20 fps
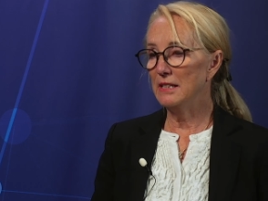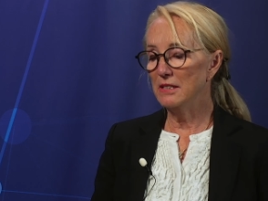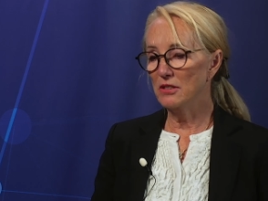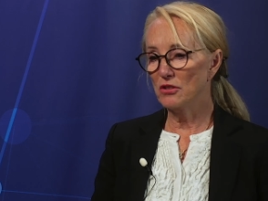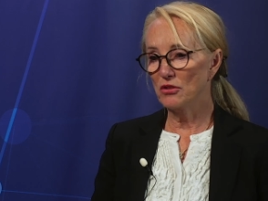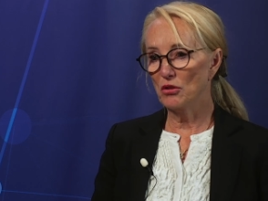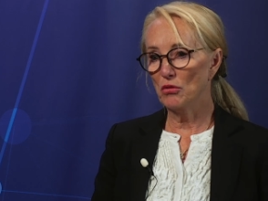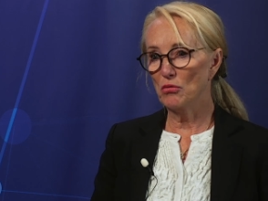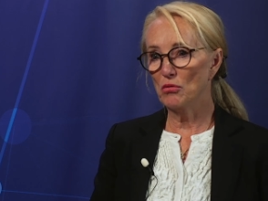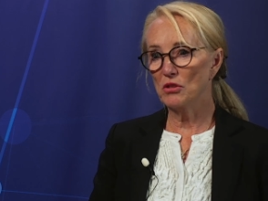He's
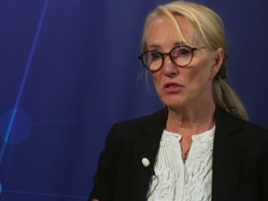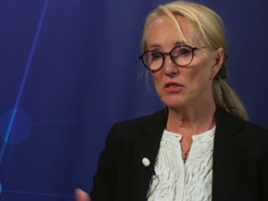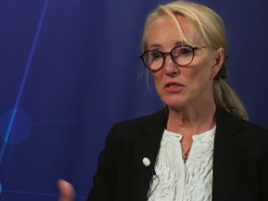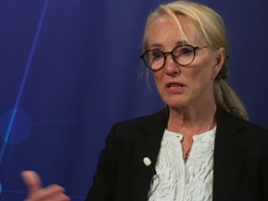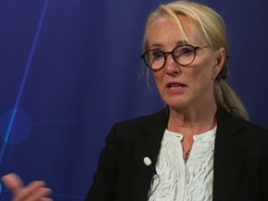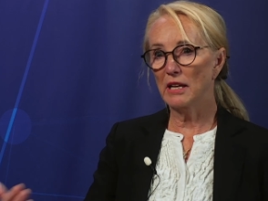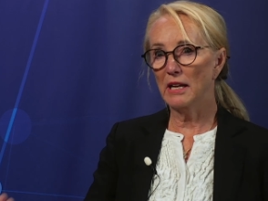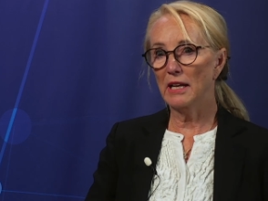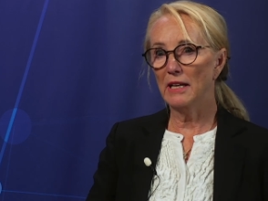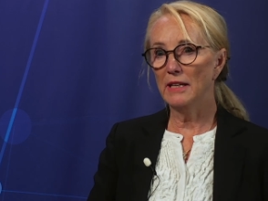dose
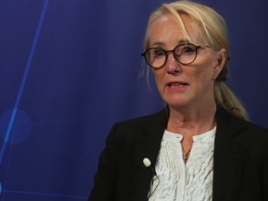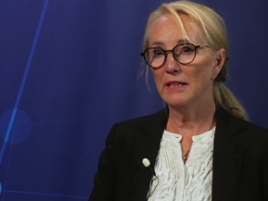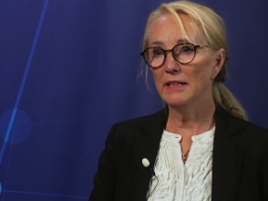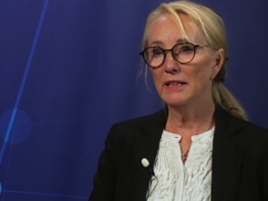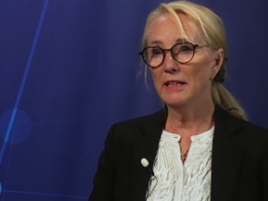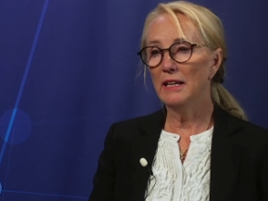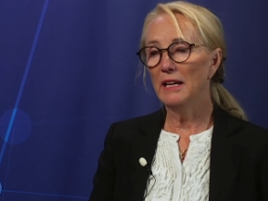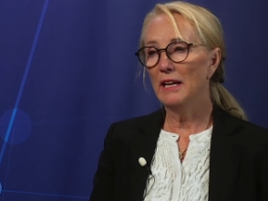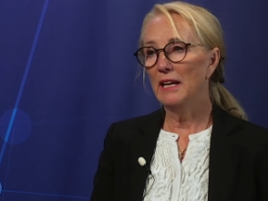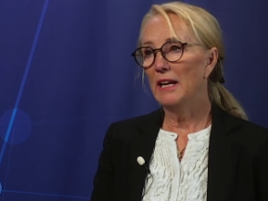escalating,
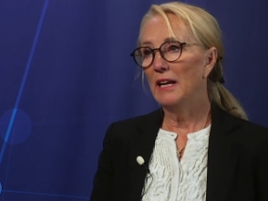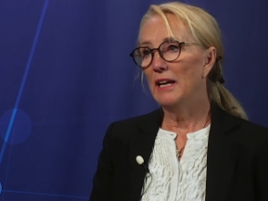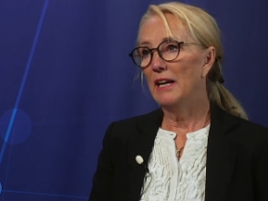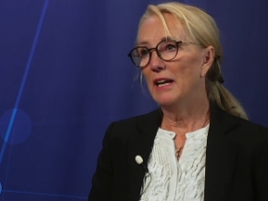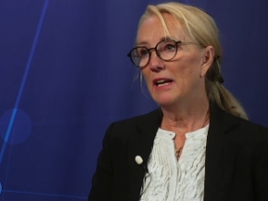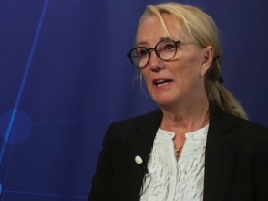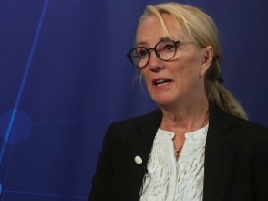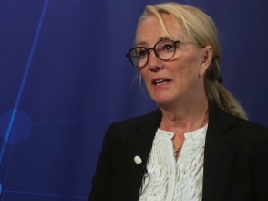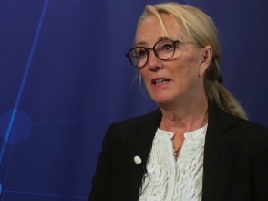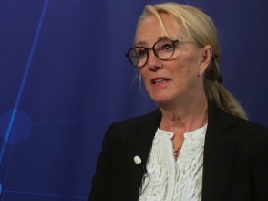
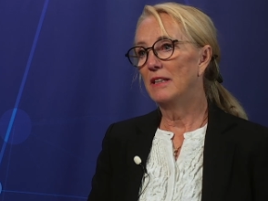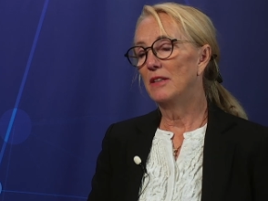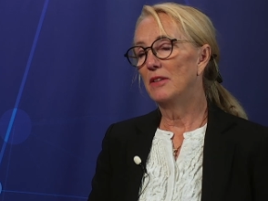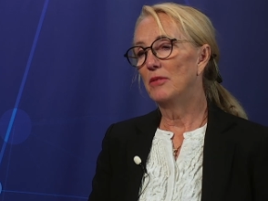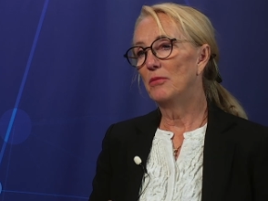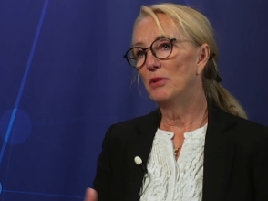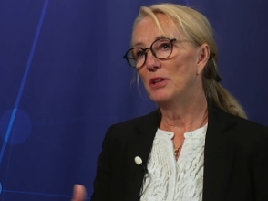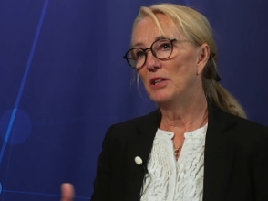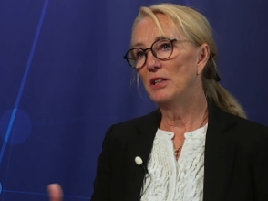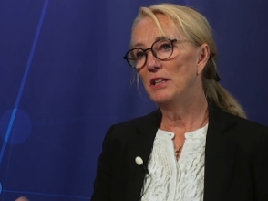and
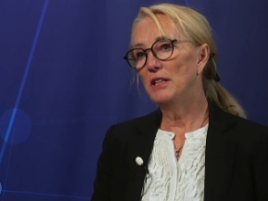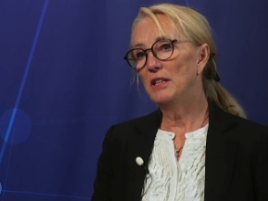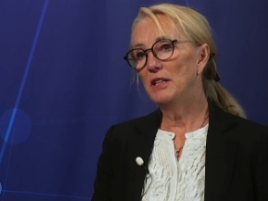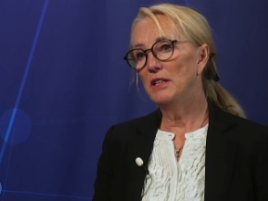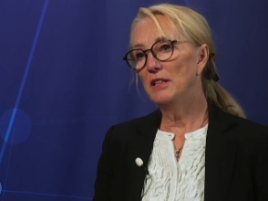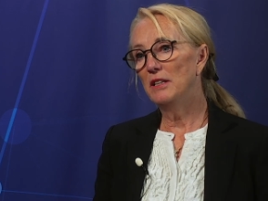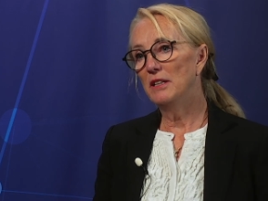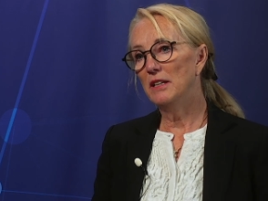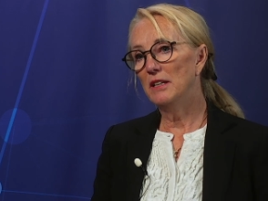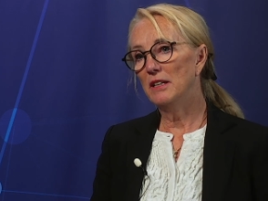when
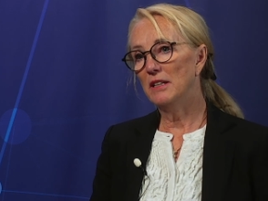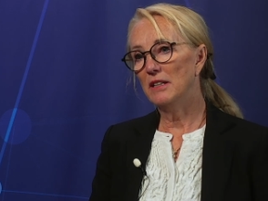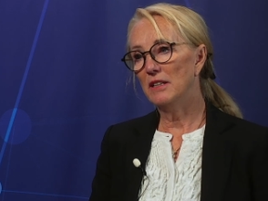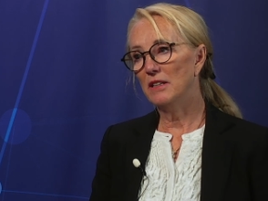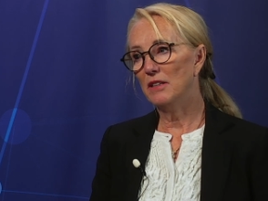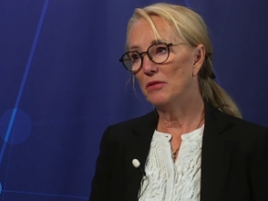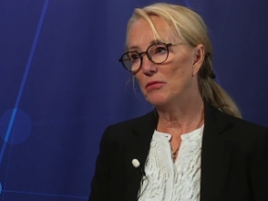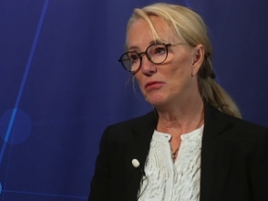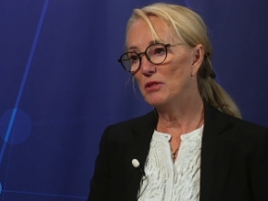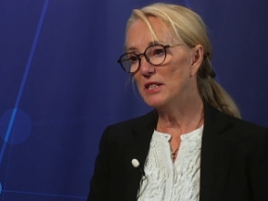he
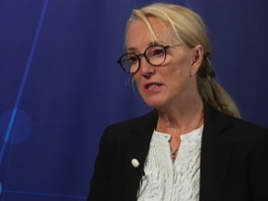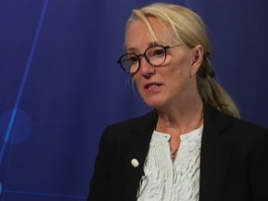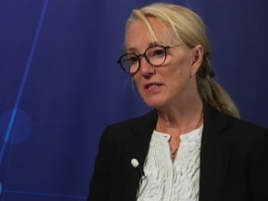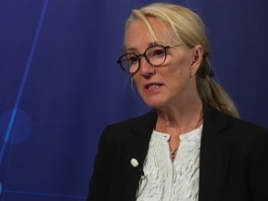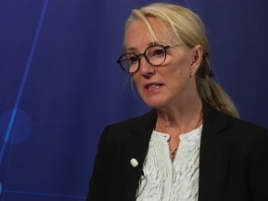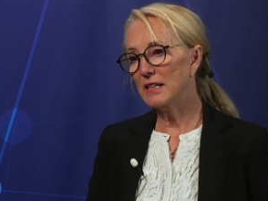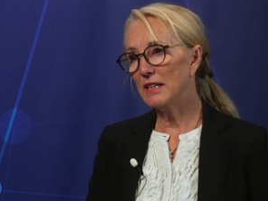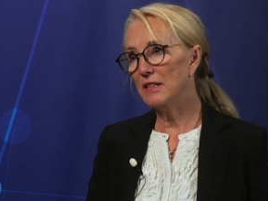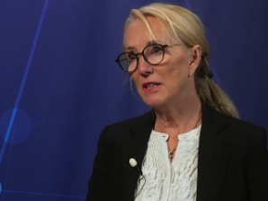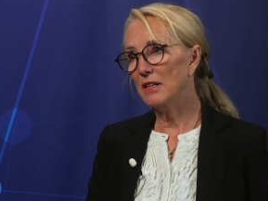uh, reached
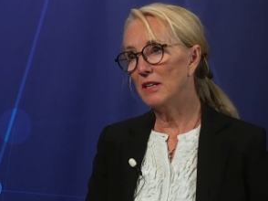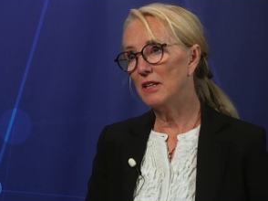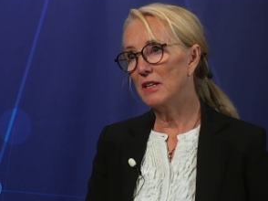day